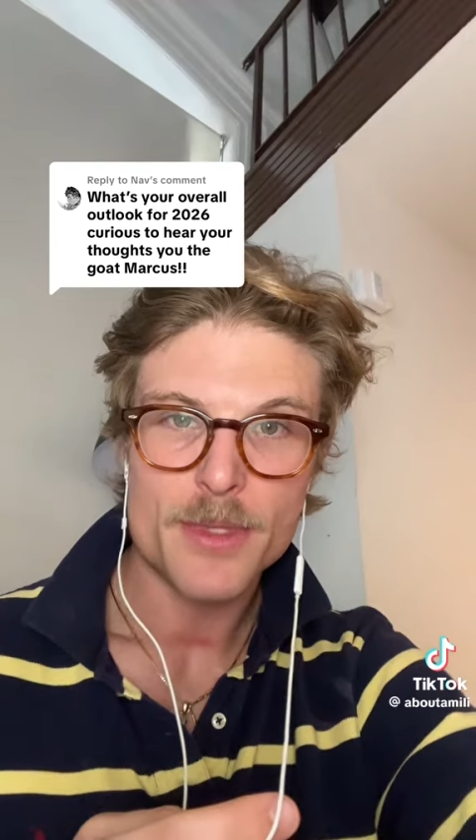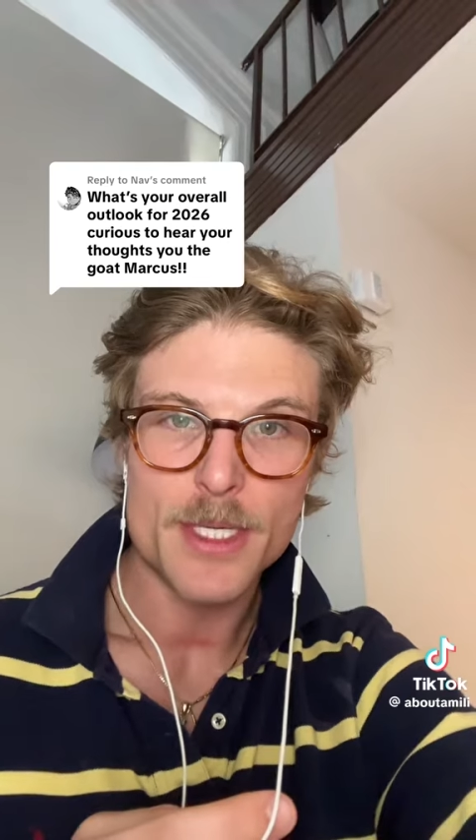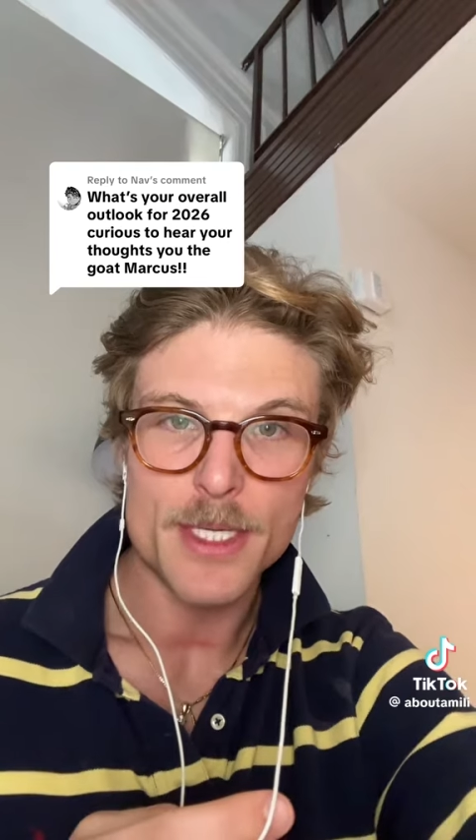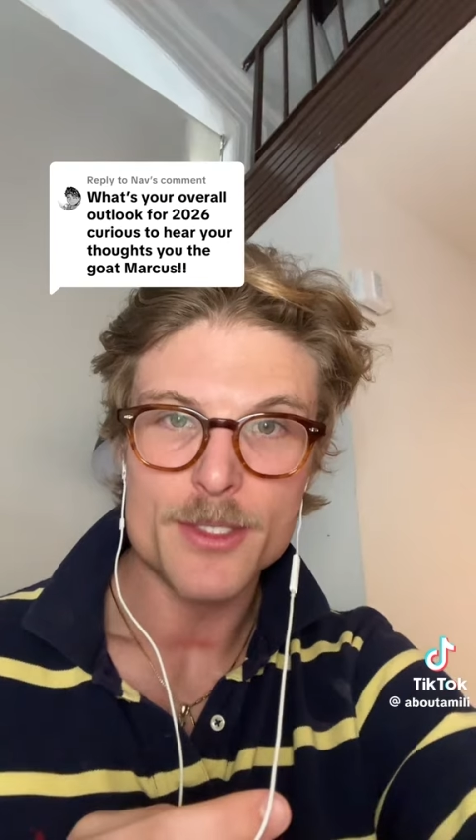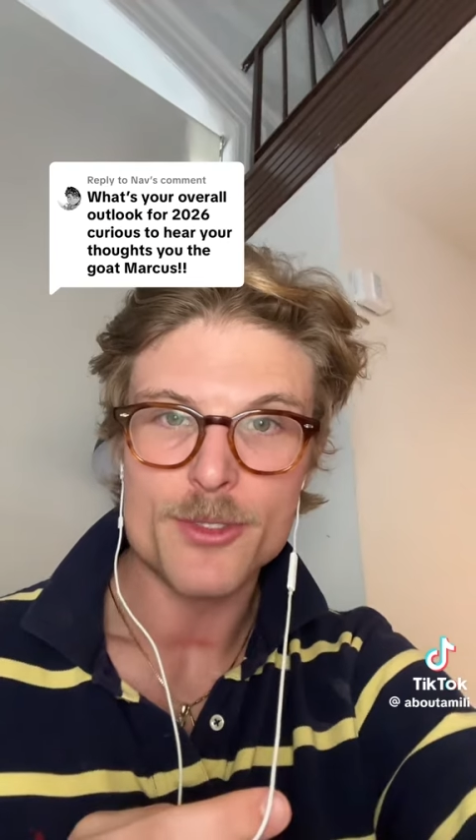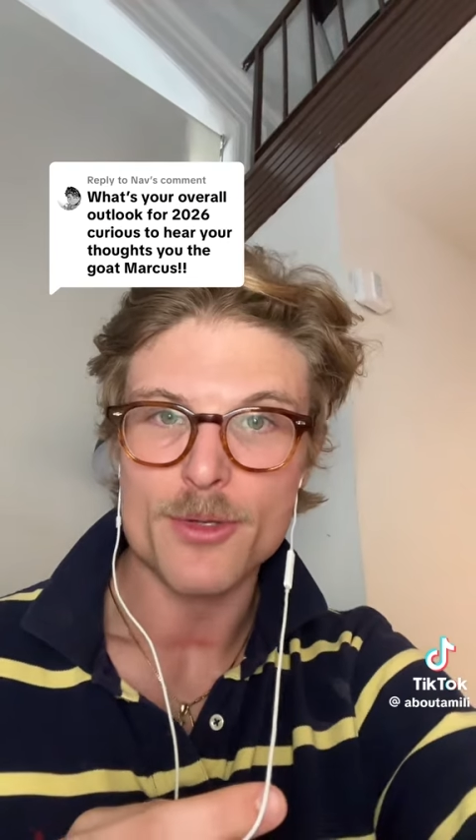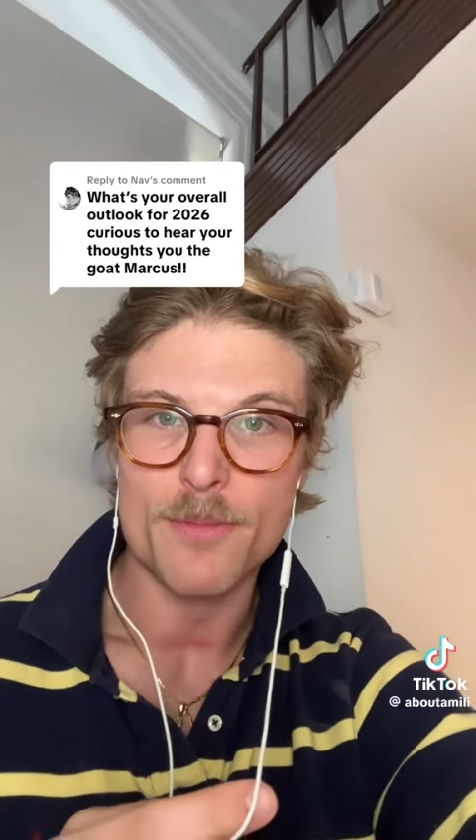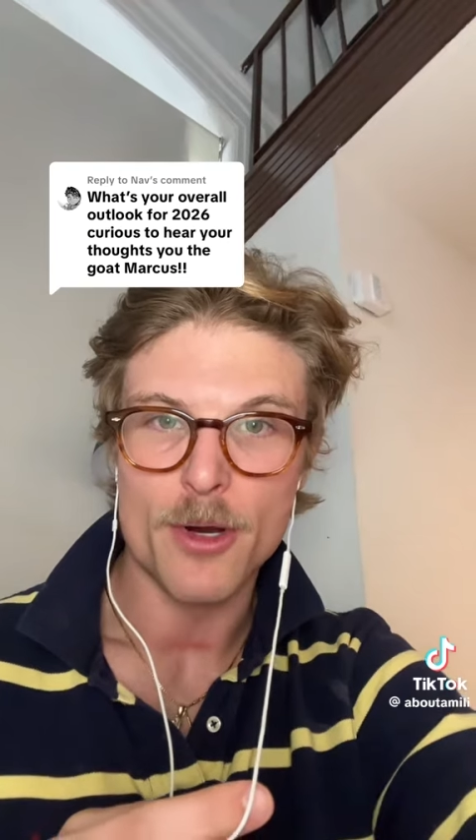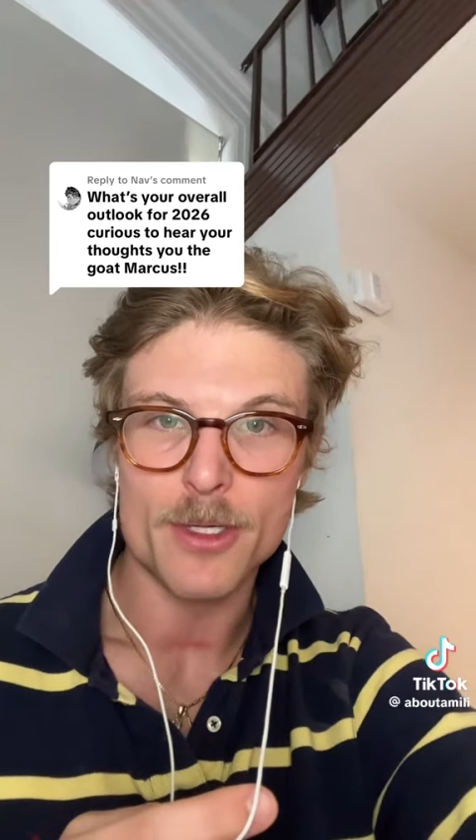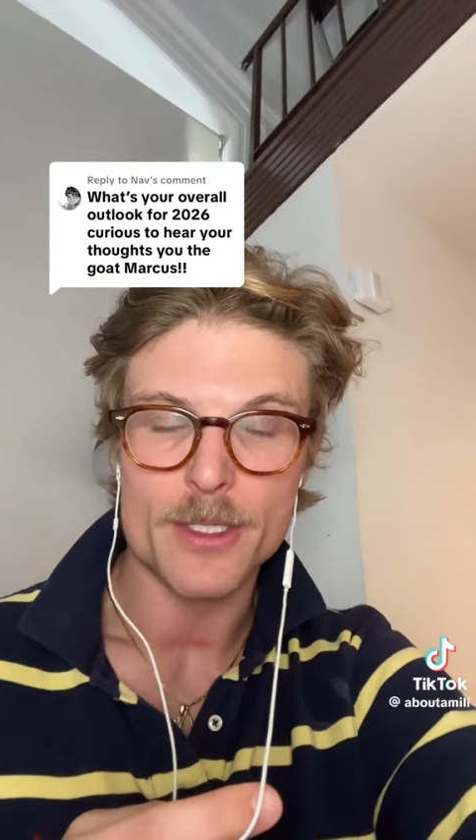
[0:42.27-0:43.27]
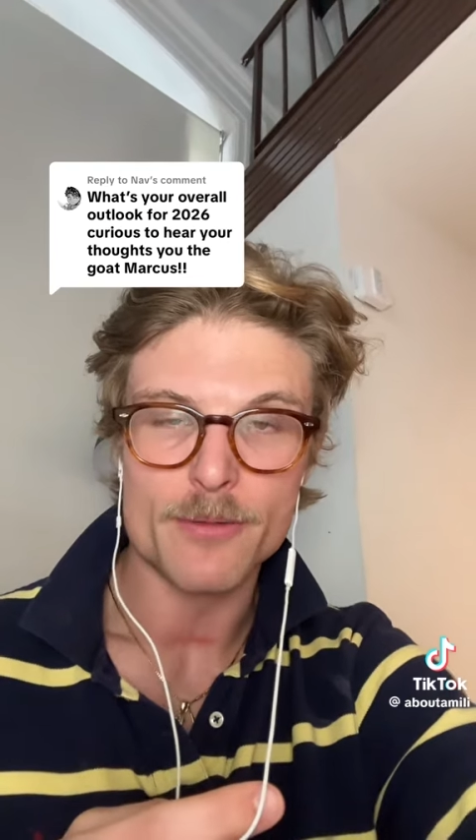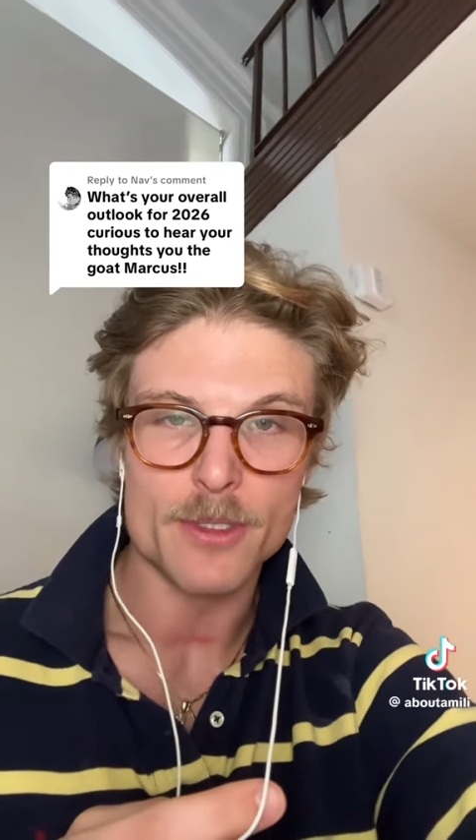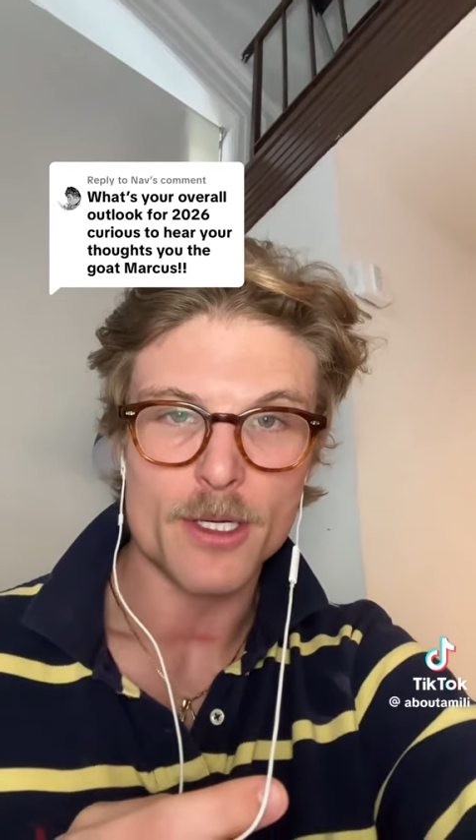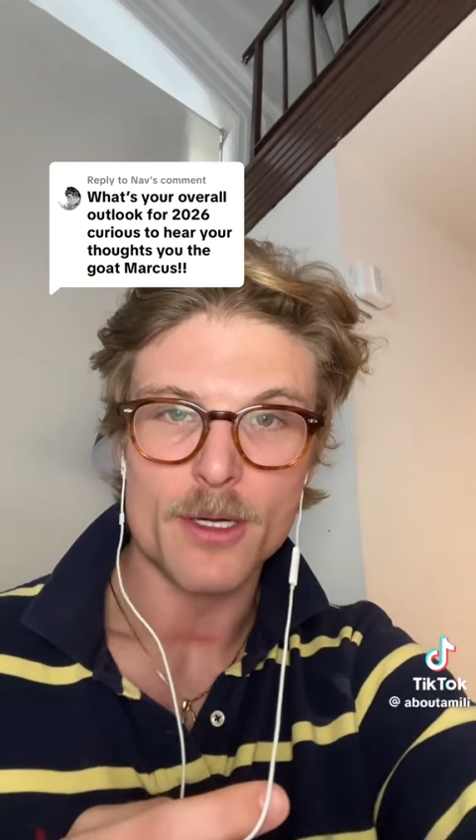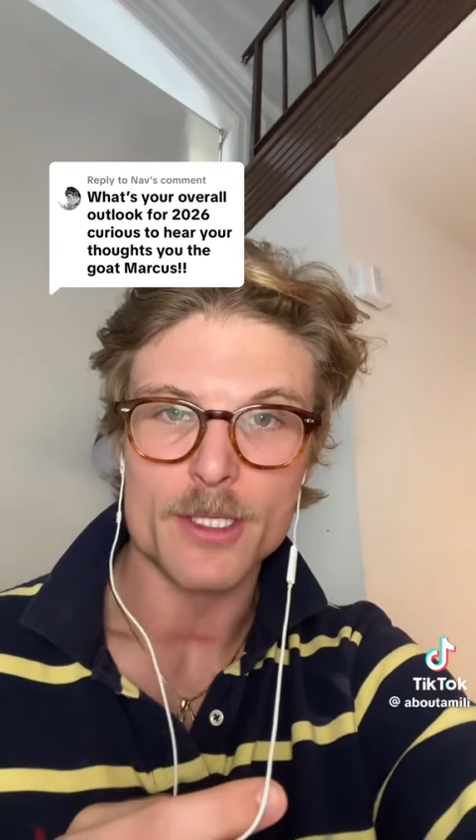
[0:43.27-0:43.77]
into the market
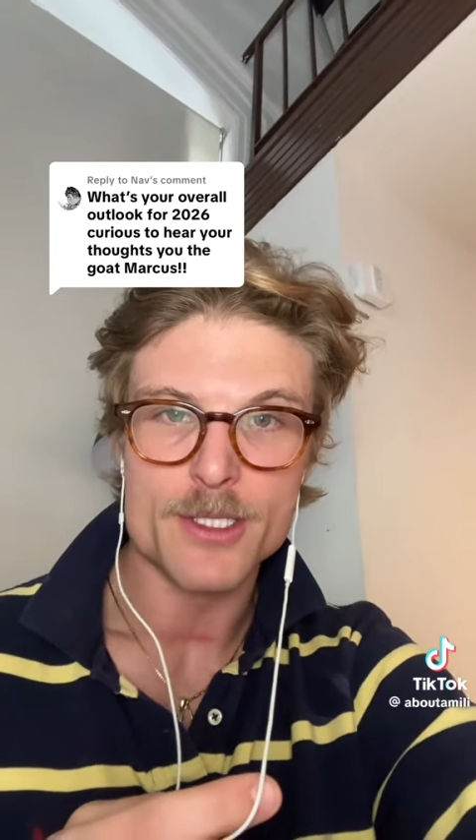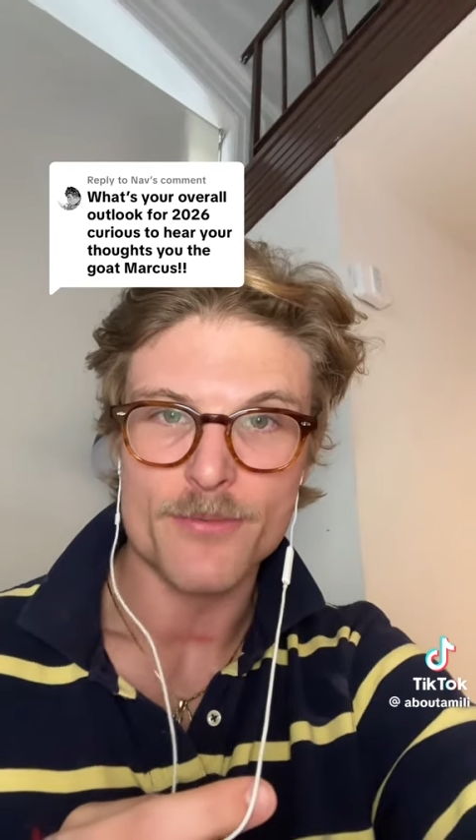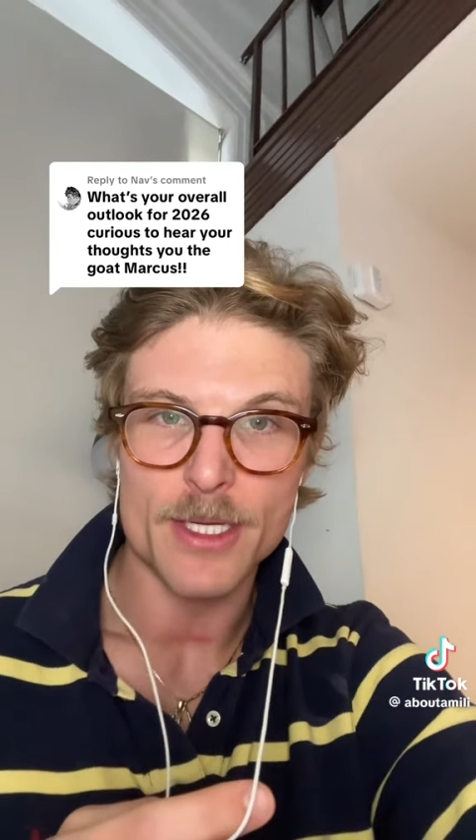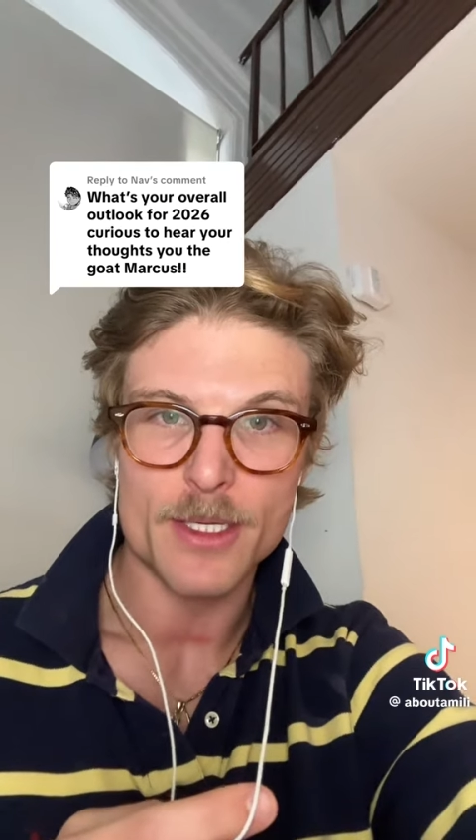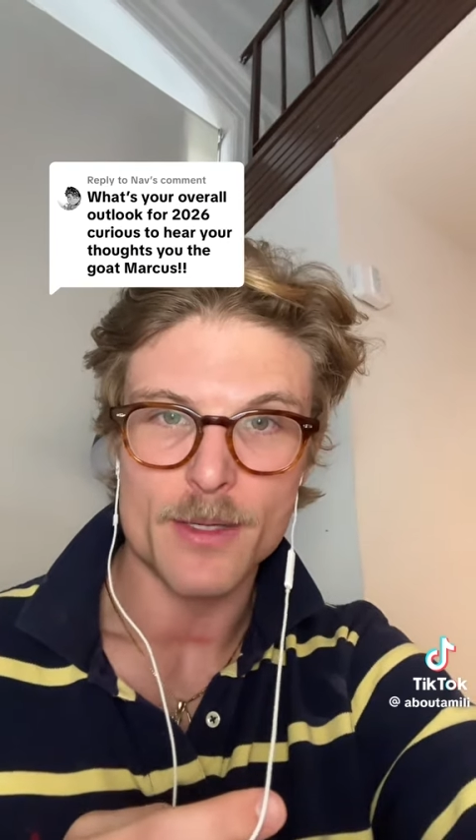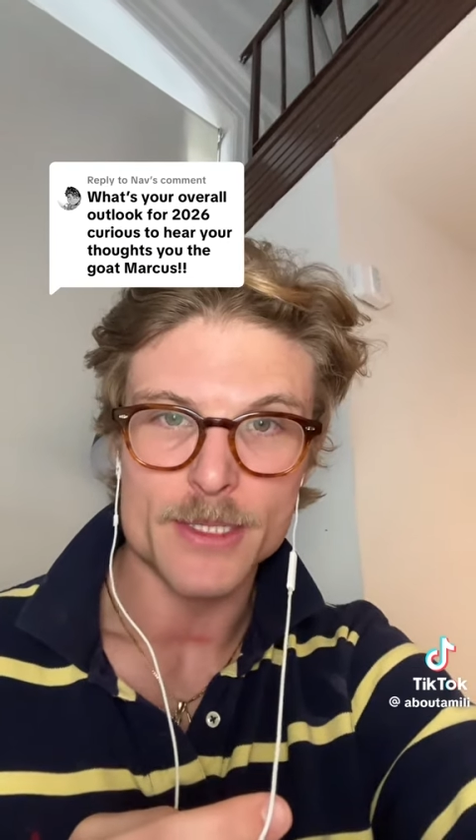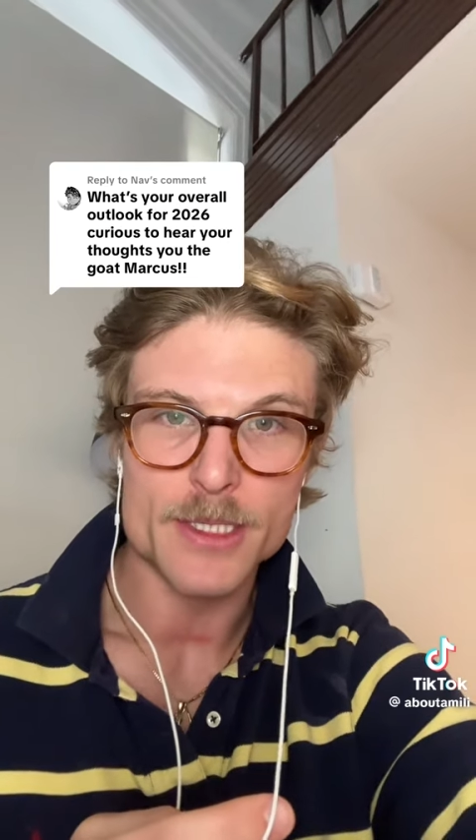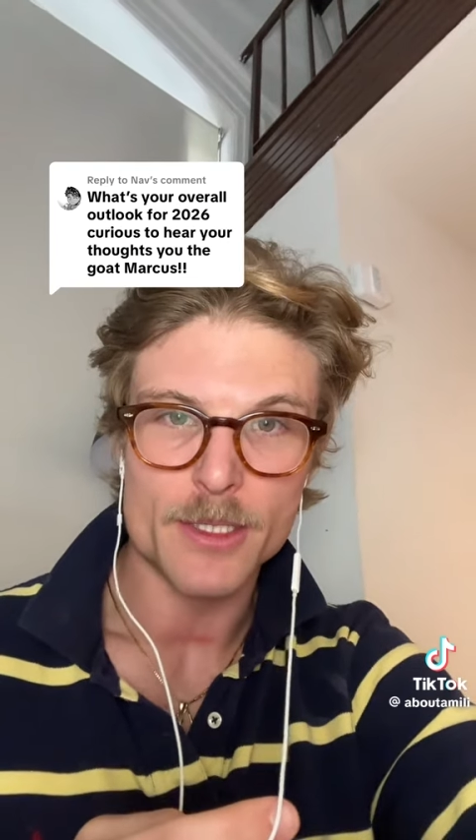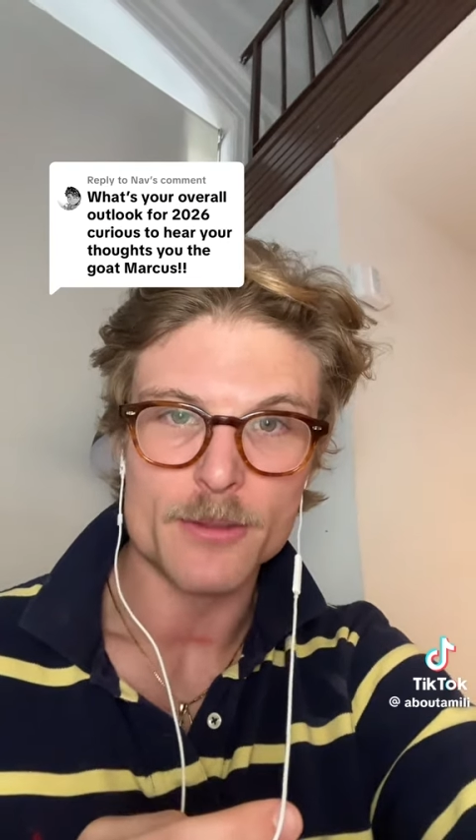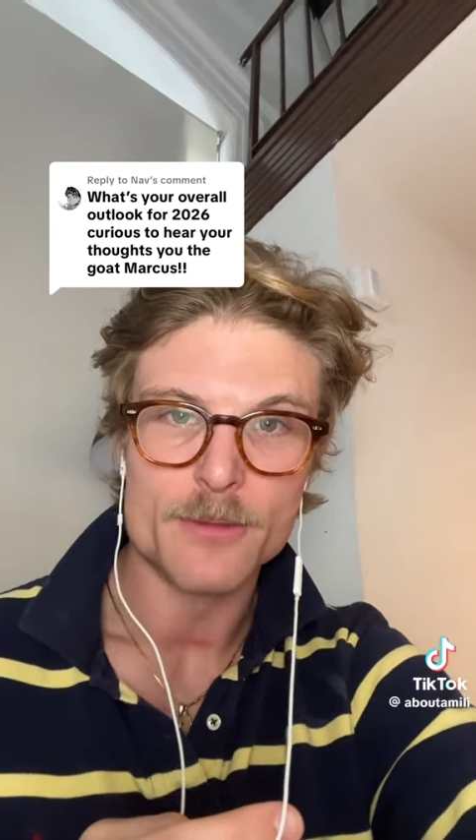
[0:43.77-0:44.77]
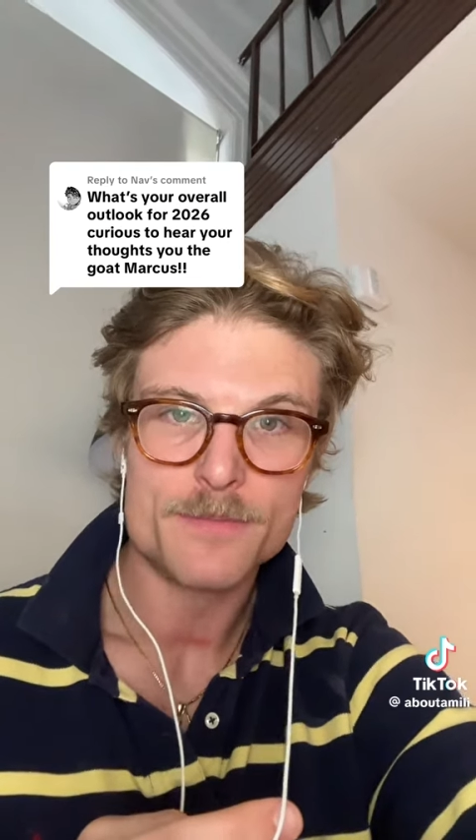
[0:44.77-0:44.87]
regardless of economic cycle.